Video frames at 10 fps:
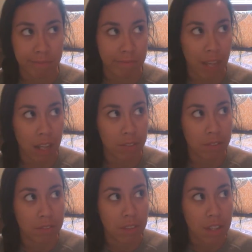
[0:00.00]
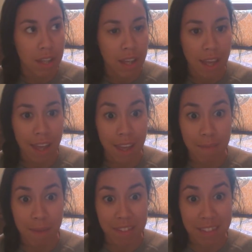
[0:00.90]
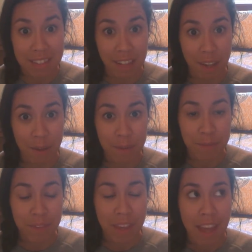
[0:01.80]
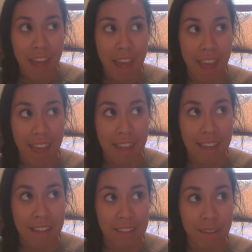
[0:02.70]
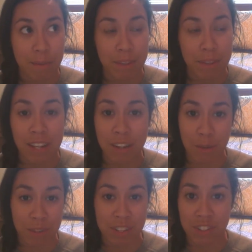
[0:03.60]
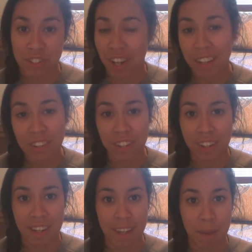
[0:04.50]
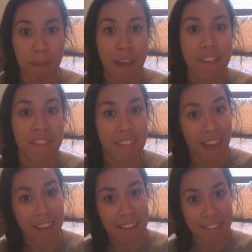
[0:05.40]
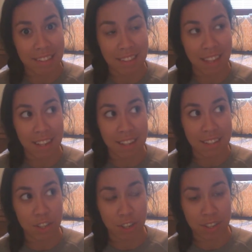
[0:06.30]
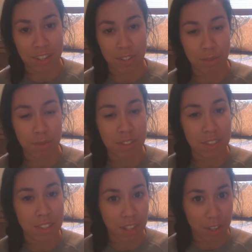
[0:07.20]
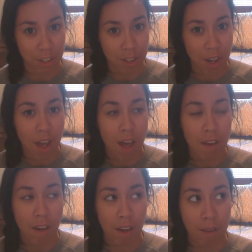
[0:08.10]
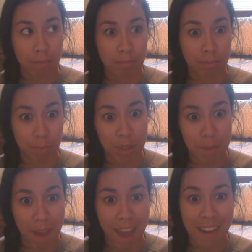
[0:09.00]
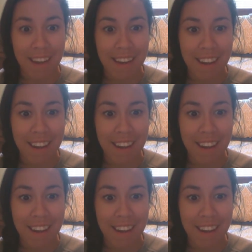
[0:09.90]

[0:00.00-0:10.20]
about 8 months ago, and we noticed a change in him, and that is that he started to stutter pretty bad.